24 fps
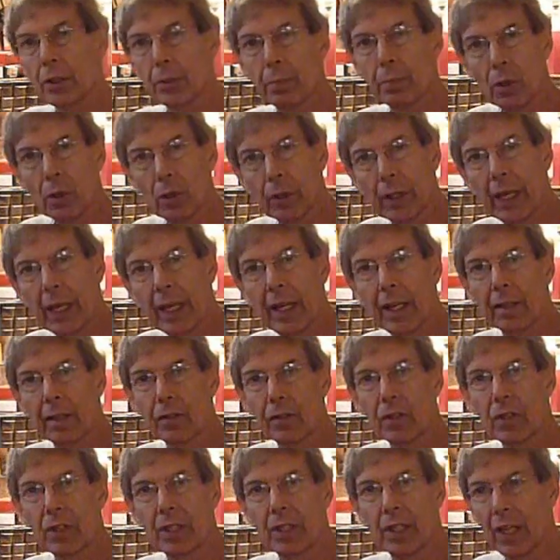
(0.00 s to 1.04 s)
Small can
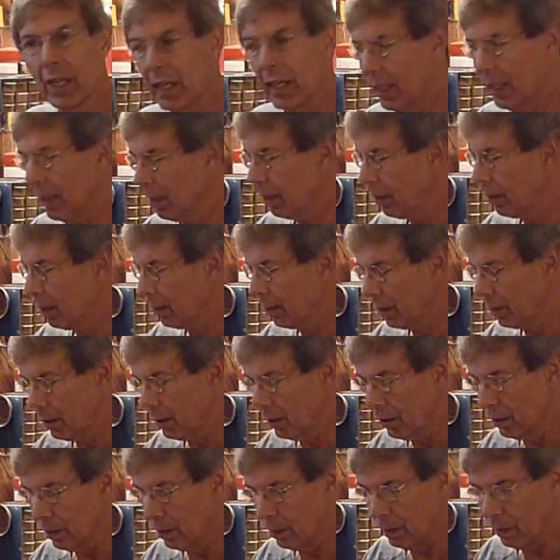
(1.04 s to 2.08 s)
of stain
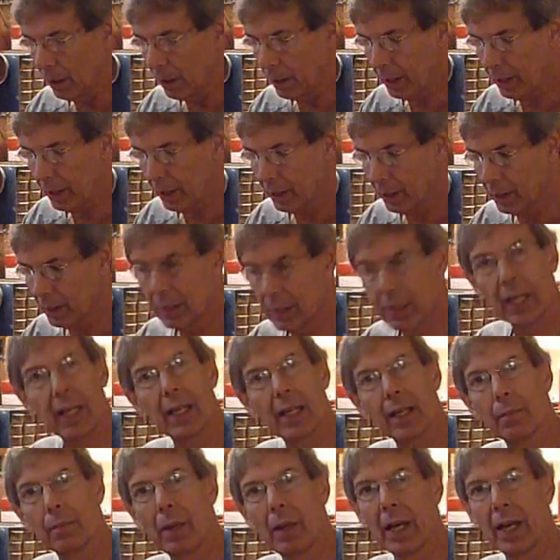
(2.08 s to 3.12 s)
to
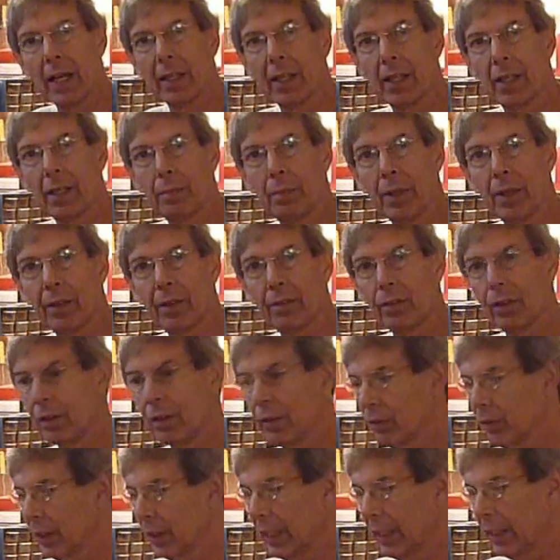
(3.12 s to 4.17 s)
stain it back up after
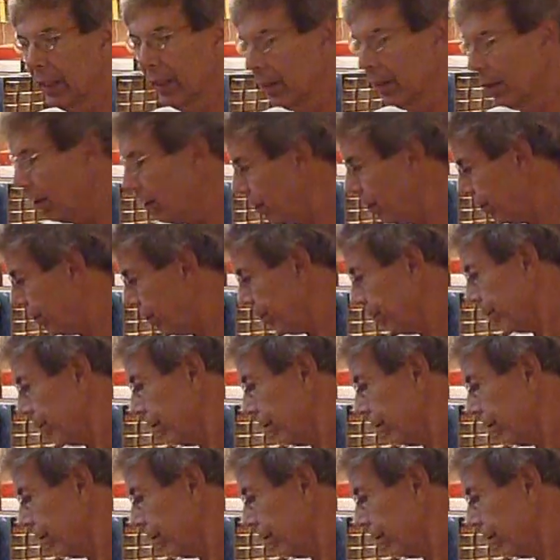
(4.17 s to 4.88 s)
you sand it off.